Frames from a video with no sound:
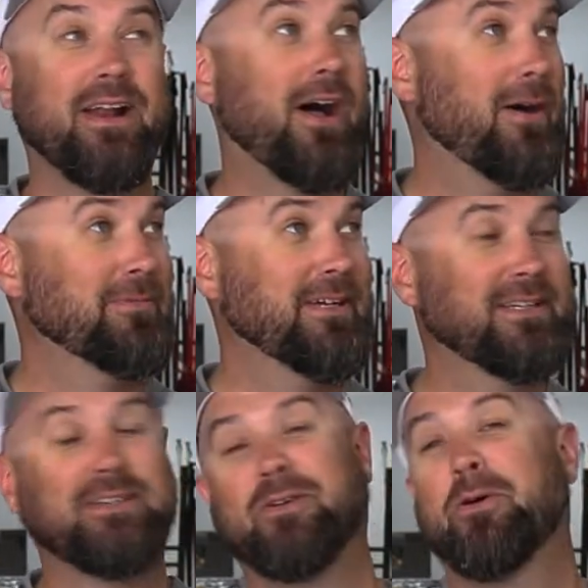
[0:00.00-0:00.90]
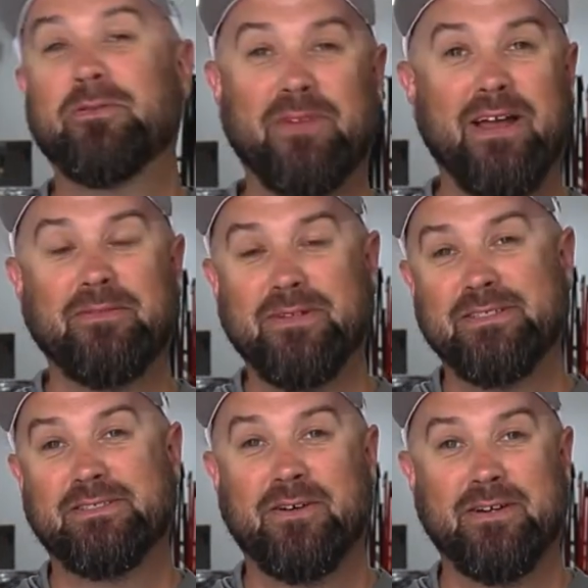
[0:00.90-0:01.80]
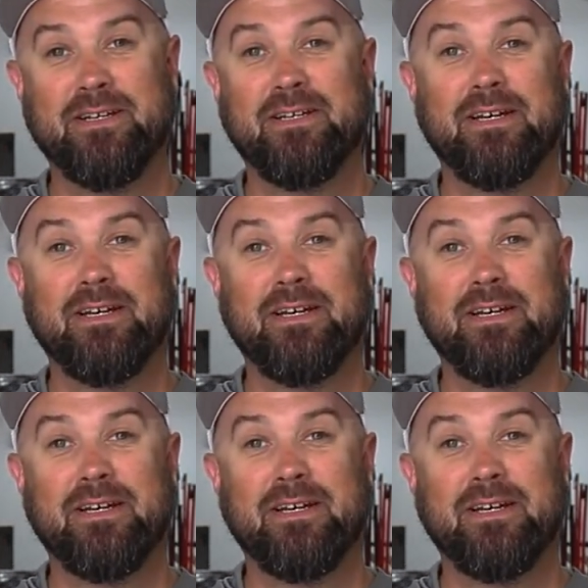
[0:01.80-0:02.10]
at Omnia in Golden Valley, Minnesota,